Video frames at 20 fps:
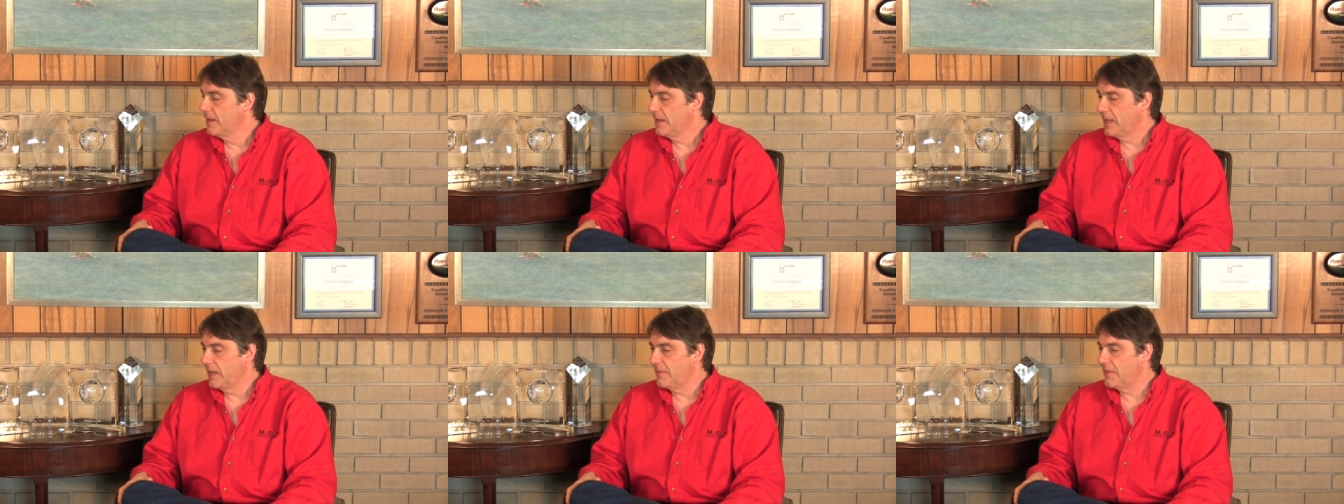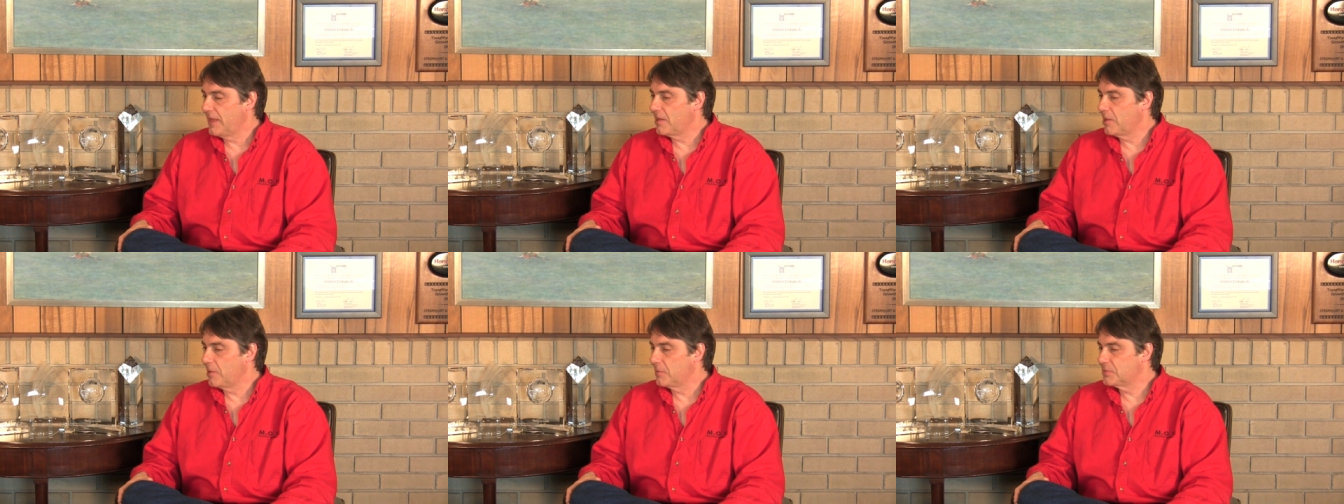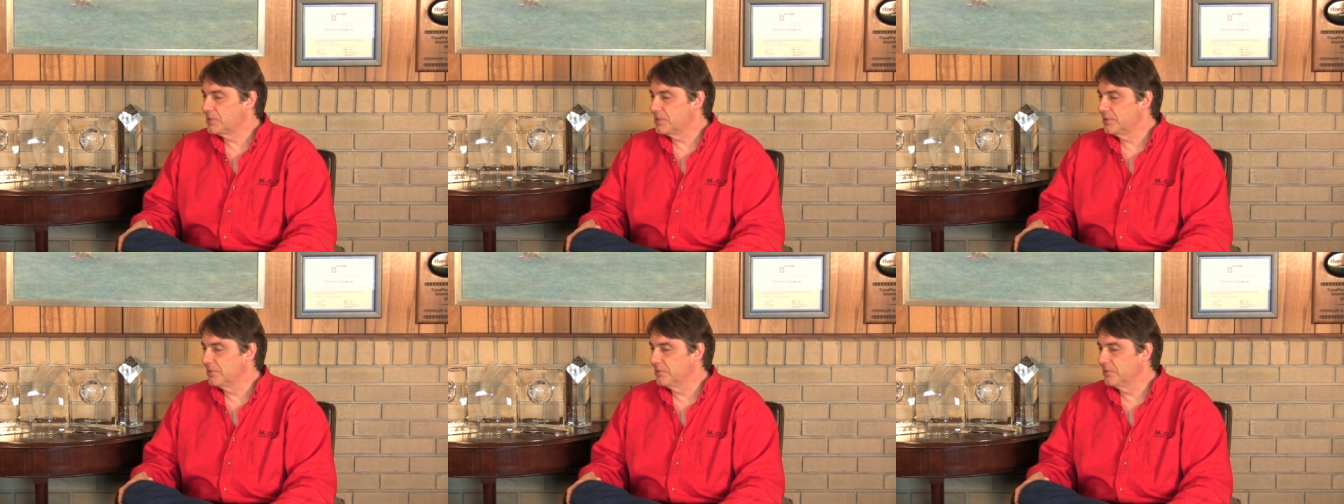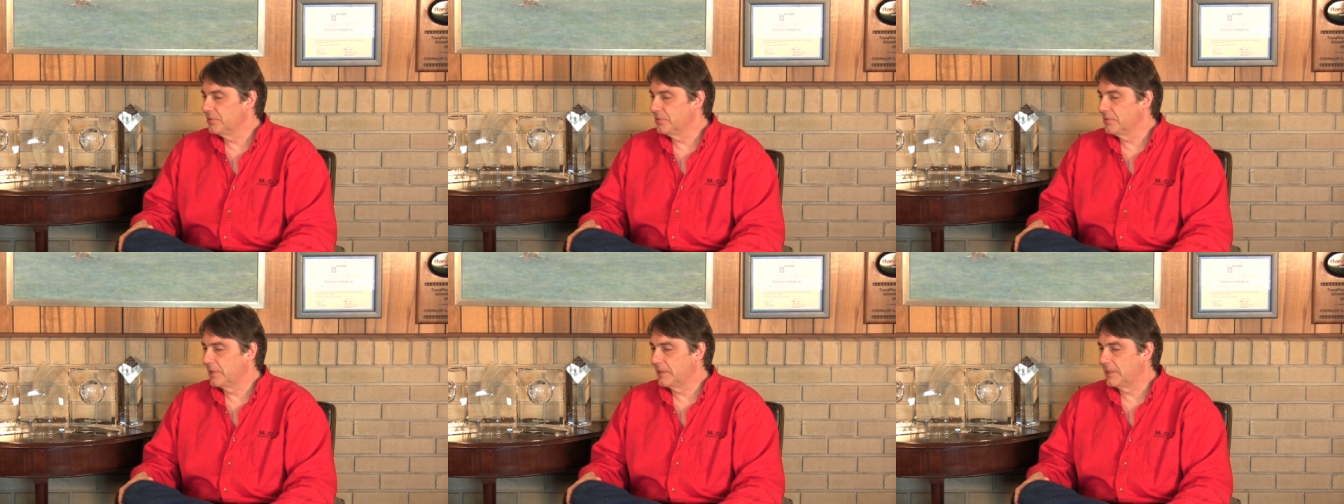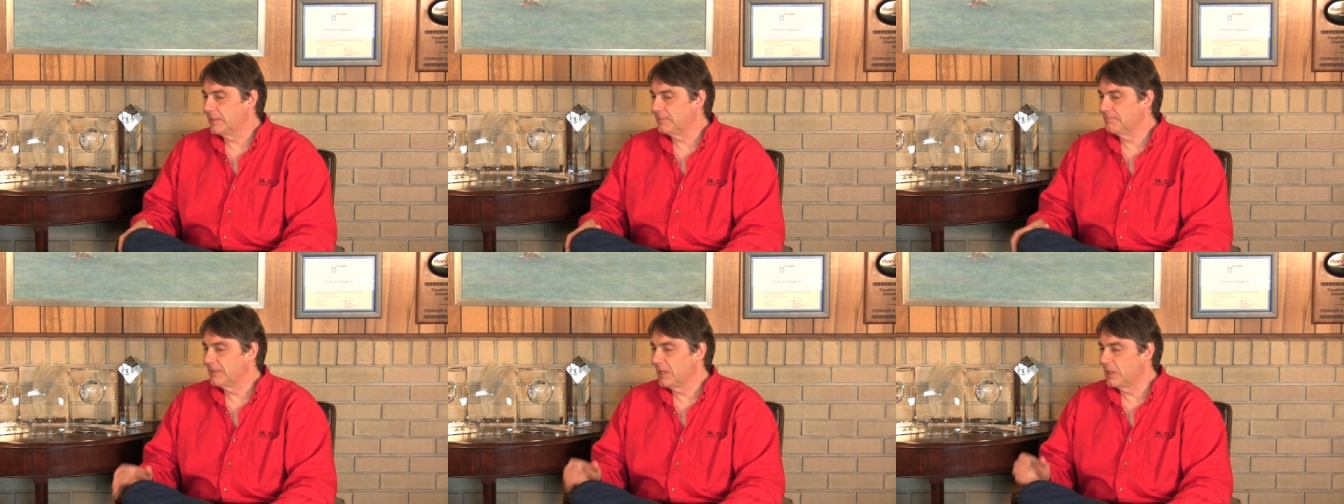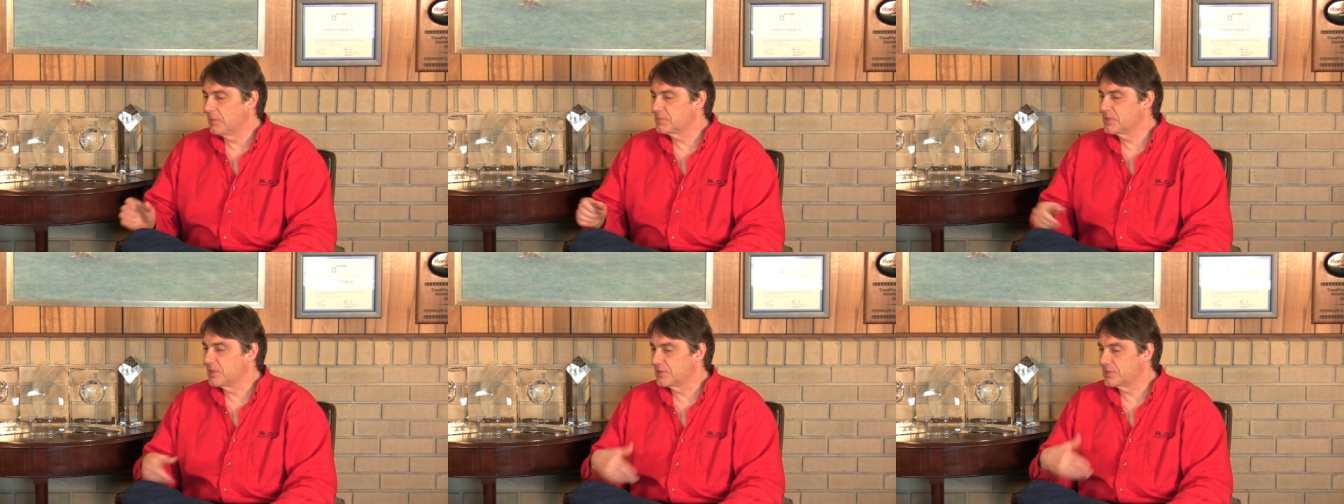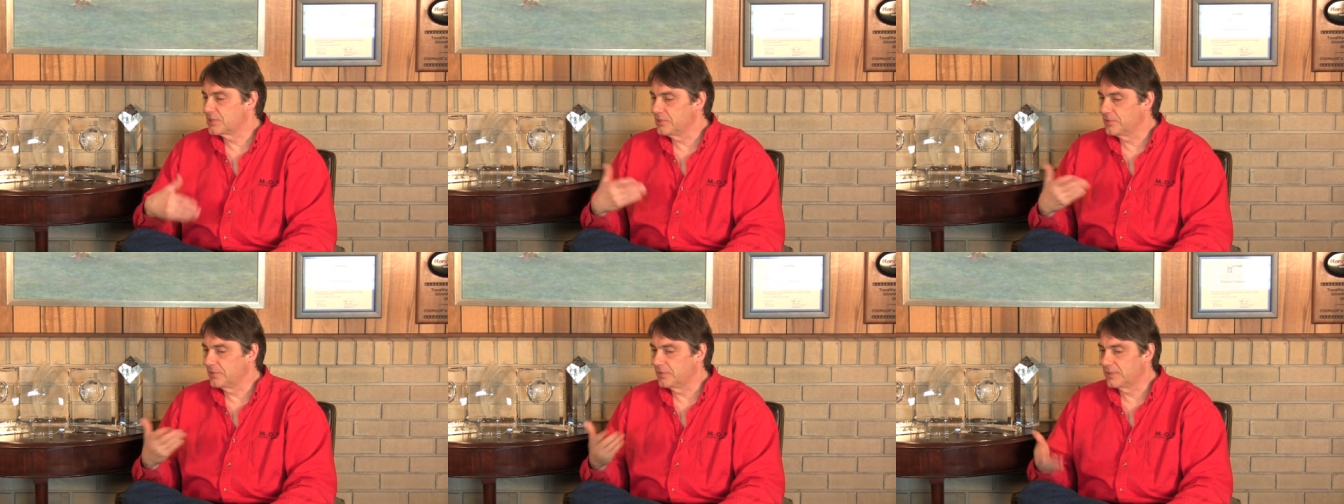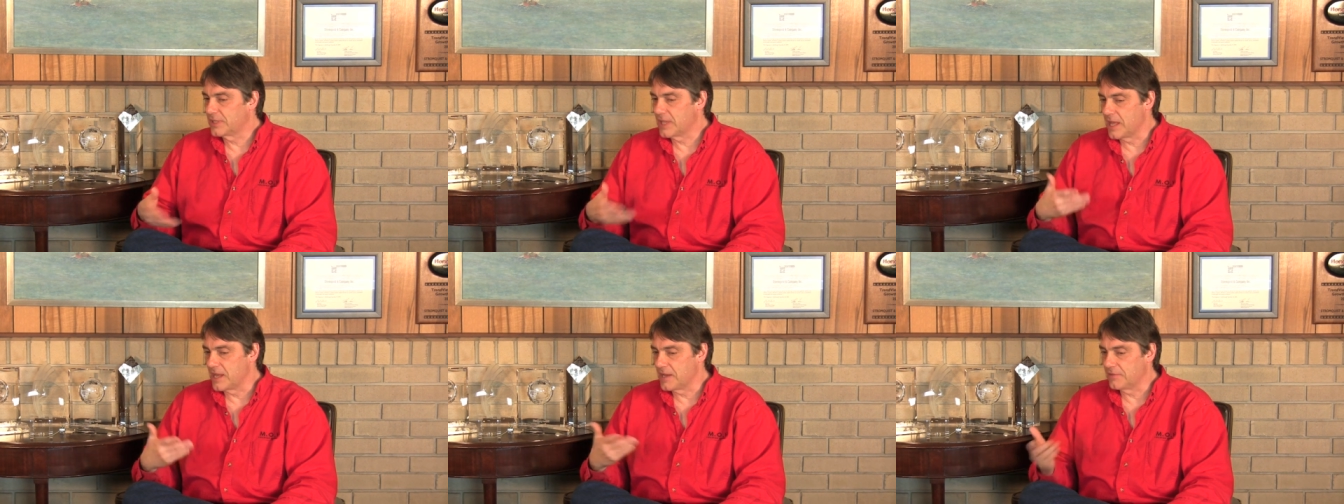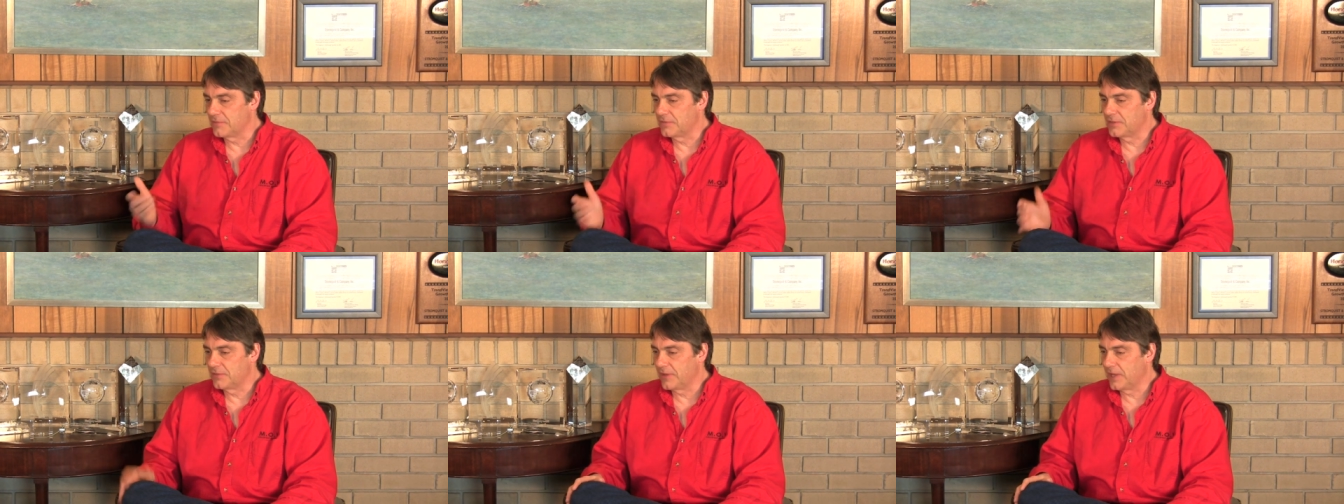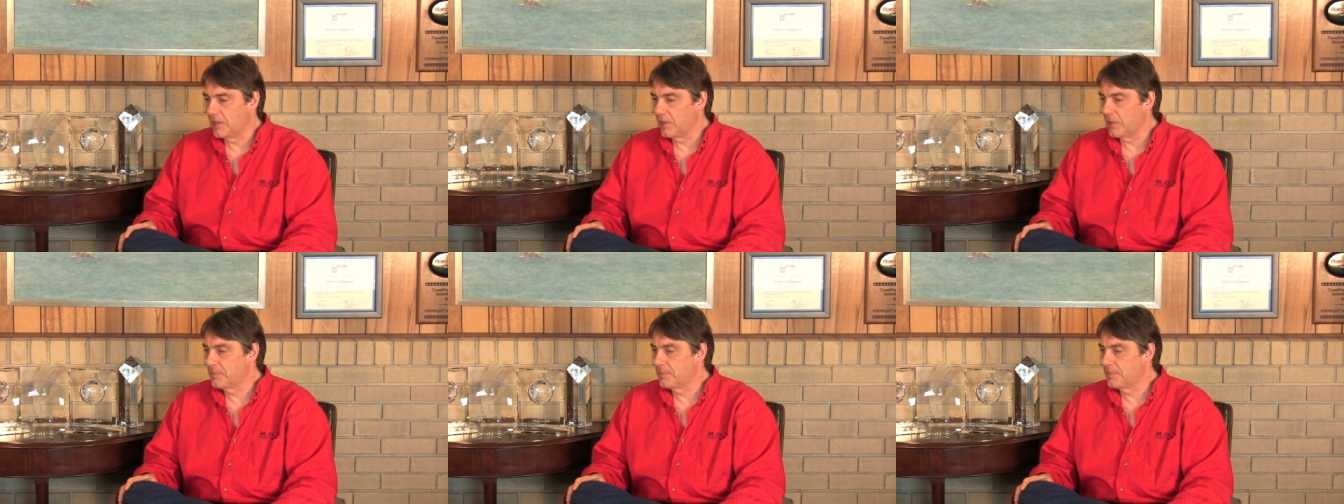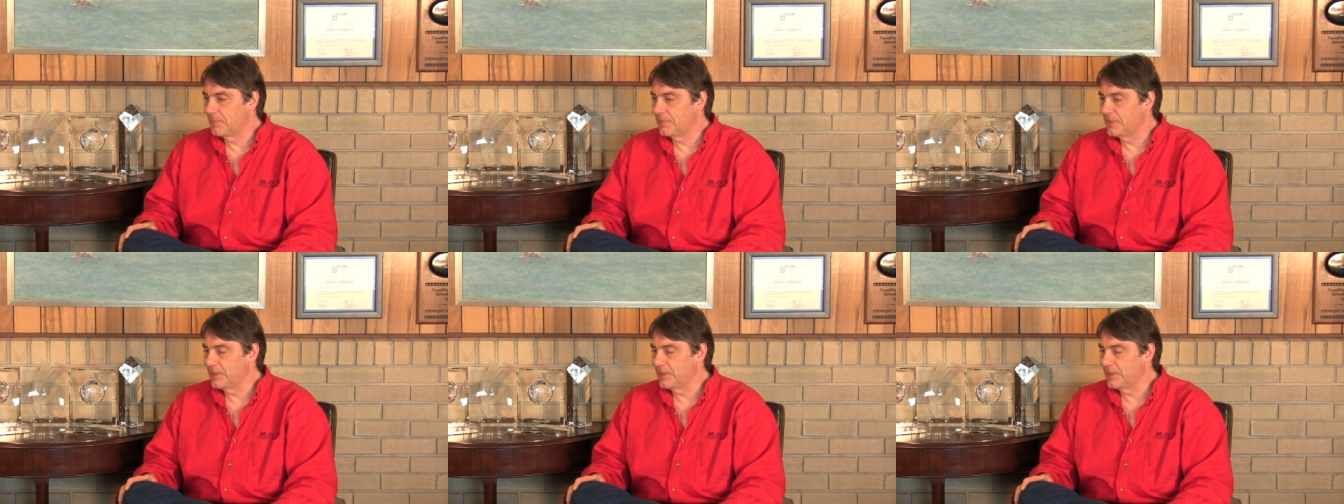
And that helps you, helps the student kind of develop